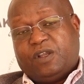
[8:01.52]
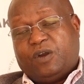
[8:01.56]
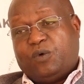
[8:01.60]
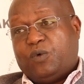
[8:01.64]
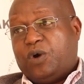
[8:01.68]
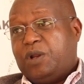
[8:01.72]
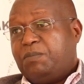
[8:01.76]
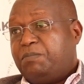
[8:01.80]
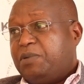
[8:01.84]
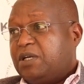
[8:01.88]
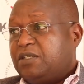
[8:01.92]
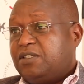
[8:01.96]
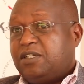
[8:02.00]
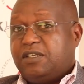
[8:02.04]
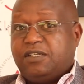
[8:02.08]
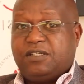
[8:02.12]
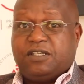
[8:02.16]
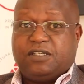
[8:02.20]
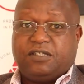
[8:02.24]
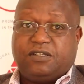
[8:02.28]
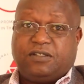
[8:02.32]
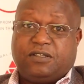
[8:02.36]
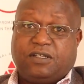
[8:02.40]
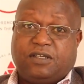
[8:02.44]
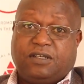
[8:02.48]
1%
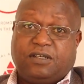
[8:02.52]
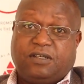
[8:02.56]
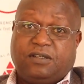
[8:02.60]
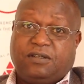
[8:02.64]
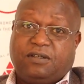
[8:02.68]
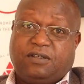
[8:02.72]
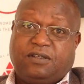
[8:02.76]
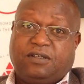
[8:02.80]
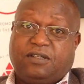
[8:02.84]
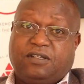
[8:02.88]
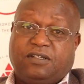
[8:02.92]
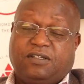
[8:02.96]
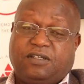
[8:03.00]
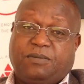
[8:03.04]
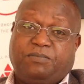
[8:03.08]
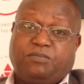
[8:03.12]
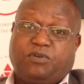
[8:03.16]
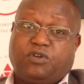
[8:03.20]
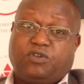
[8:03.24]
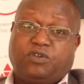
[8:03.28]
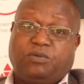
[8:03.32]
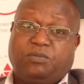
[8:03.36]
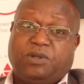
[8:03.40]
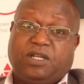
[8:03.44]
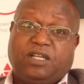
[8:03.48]
is
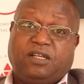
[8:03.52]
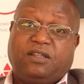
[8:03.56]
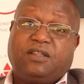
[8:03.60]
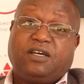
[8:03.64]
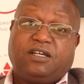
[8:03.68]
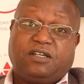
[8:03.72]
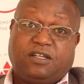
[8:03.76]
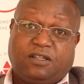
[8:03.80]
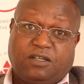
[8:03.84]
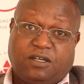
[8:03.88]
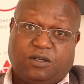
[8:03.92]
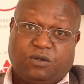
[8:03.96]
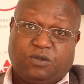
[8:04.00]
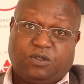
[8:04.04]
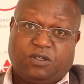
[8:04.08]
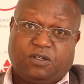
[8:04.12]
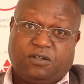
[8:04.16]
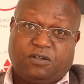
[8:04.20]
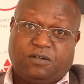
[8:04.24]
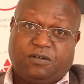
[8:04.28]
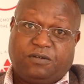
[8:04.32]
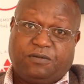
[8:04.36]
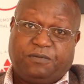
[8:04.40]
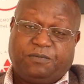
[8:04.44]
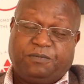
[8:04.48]
approximately 30,000.
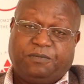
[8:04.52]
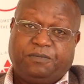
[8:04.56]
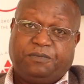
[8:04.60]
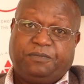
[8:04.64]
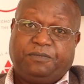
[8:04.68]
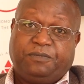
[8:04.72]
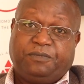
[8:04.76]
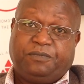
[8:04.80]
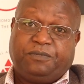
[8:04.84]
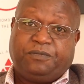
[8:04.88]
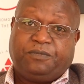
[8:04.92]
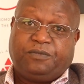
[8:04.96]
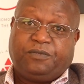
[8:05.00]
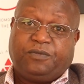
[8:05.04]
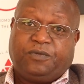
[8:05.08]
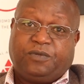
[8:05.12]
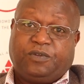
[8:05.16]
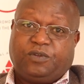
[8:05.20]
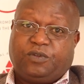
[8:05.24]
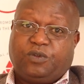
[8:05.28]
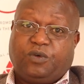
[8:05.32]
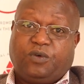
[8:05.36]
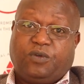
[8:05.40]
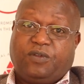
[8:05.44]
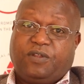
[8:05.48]

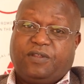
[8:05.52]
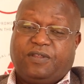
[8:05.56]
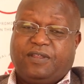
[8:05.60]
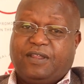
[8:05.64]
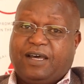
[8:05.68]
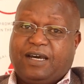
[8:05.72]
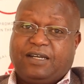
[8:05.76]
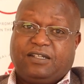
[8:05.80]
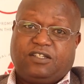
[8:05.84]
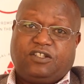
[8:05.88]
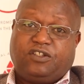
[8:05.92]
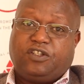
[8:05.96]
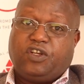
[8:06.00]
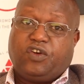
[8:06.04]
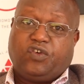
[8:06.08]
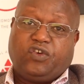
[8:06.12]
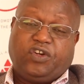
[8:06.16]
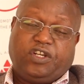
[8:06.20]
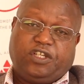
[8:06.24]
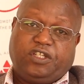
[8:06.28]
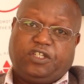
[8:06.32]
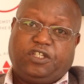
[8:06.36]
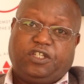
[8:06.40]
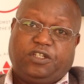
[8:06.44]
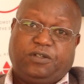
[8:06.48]
So that's the
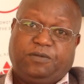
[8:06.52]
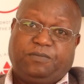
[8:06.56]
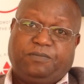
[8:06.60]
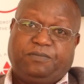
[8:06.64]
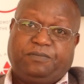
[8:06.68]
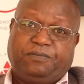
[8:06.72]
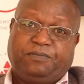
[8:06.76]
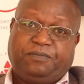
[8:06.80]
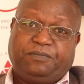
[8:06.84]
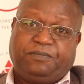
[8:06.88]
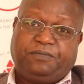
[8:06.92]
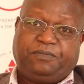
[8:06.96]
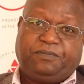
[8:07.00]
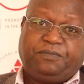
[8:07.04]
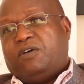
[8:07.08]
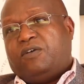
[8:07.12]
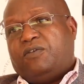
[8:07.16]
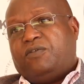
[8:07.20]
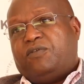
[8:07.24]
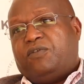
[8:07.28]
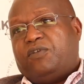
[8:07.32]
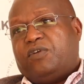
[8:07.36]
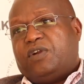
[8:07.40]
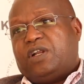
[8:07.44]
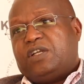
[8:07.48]
range.
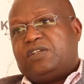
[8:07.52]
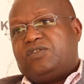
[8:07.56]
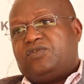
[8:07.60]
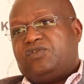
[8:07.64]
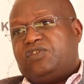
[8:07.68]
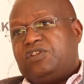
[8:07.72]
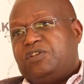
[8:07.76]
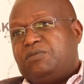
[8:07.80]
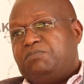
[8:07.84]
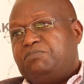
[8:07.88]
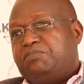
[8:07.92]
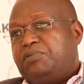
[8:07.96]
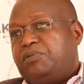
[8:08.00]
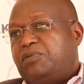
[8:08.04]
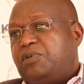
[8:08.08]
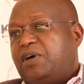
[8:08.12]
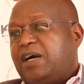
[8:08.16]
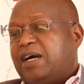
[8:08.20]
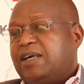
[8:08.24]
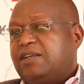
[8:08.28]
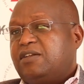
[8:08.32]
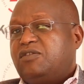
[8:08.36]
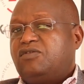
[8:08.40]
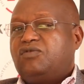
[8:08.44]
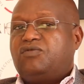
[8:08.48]
For a simple
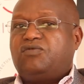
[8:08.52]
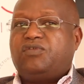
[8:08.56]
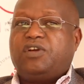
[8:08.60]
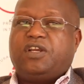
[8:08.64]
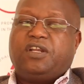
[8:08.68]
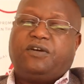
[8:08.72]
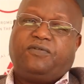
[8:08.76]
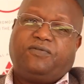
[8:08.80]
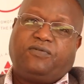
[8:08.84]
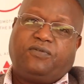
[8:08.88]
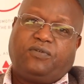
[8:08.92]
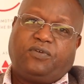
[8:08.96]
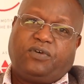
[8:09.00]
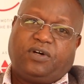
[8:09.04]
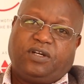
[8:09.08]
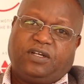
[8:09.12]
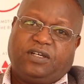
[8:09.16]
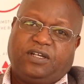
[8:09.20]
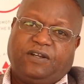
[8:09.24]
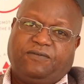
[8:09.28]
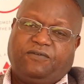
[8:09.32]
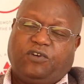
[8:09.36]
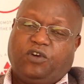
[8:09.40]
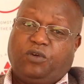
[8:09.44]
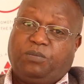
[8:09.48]
and
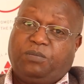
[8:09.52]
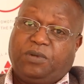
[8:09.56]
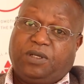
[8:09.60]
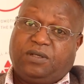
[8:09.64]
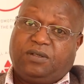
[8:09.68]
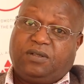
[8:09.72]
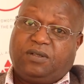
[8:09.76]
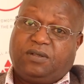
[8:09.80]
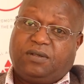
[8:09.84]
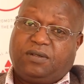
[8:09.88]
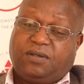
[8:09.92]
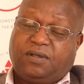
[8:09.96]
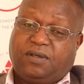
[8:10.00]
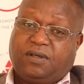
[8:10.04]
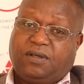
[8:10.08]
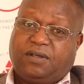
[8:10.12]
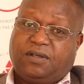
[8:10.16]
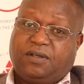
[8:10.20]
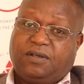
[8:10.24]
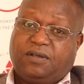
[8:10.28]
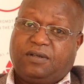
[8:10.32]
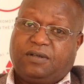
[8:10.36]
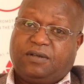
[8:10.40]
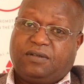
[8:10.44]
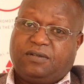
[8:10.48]
straightforward development,
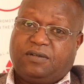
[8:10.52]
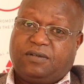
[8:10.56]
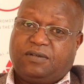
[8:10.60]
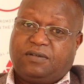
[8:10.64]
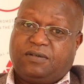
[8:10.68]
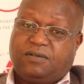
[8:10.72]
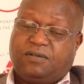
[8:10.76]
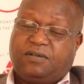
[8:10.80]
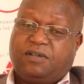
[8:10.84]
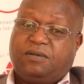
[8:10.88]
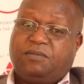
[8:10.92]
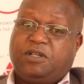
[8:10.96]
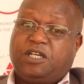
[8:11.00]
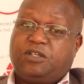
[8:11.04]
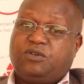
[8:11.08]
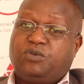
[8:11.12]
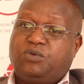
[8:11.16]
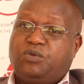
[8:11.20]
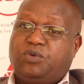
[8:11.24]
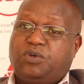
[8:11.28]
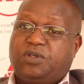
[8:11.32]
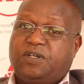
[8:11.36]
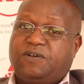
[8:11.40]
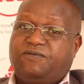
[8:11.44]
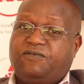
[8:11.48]
similar to
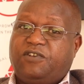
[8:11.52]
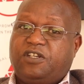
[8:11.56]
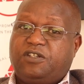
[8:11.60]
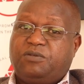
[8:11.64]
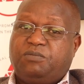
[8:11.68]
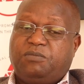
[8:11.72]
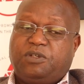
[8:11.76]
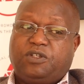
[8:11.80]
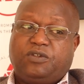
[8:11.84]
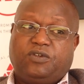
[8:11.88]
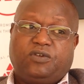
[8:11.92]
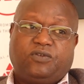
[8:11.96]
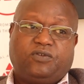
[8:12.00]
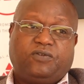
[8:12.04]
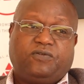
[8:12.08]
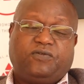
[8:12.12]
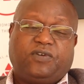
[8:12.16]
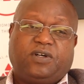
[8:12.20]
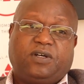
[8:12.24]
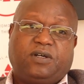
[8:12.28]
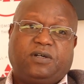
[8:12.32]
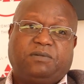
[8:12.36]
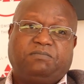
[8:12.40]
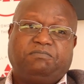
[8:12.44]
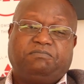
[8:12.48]
what I've just mentioned of
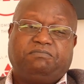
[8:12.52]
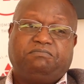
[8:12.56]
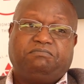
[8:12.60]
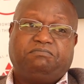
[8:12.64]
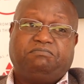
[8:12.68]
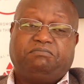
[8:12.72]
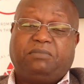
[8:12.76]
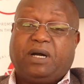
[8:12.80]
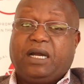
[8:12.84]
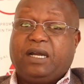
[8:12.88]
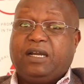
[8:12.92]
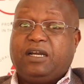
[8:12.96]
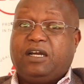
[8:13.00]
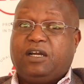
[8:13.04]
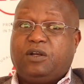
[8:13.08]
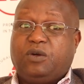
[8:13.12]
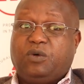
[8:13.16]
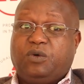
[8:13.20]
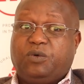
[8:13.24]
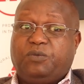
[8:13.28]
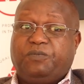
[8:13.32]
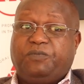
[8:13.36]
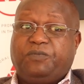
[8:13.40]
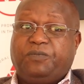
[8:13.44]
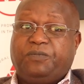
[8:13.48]
a
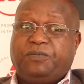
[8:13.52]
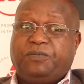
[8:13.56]
bungalow,